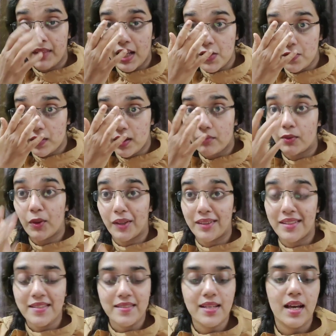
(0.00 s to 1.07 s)
That's why I've
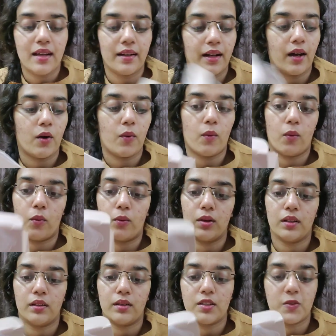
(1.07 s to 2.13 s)
got this. Now,
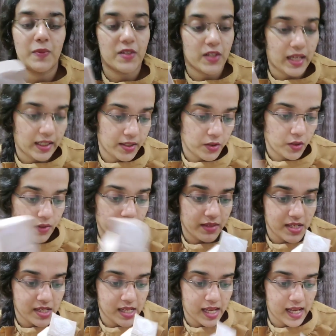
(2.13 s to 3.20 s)
the speciality of
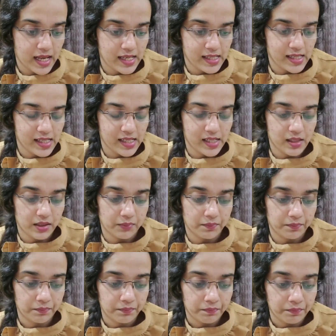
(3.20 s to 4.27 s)
this, as it,
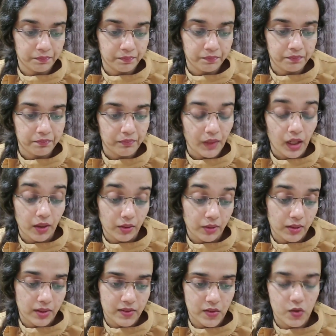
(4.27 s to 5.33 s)

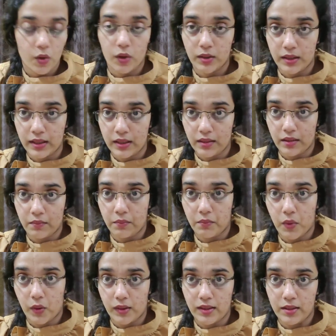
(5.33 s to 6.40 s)
it's on the
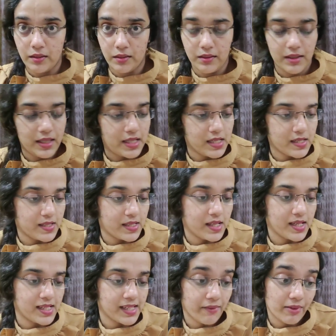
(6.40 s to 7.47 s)
bottle,
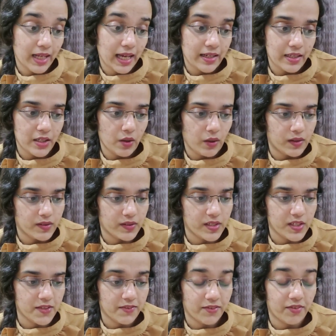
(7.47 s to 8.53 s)
is 7
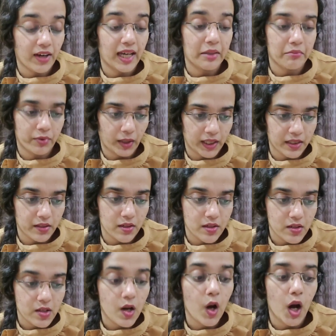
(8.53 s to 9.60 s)
antioxidants, 5
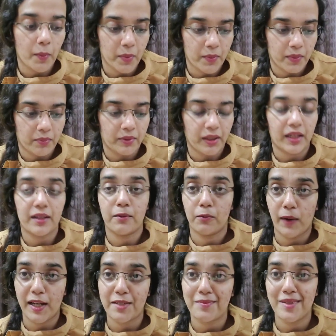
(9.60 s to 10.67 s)
brighteners, copper peptide and
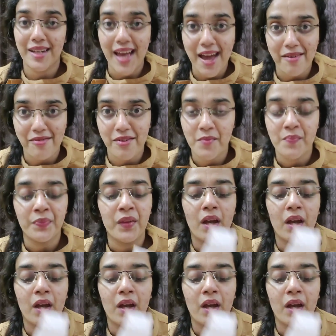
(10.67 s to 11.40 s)
vitamin F.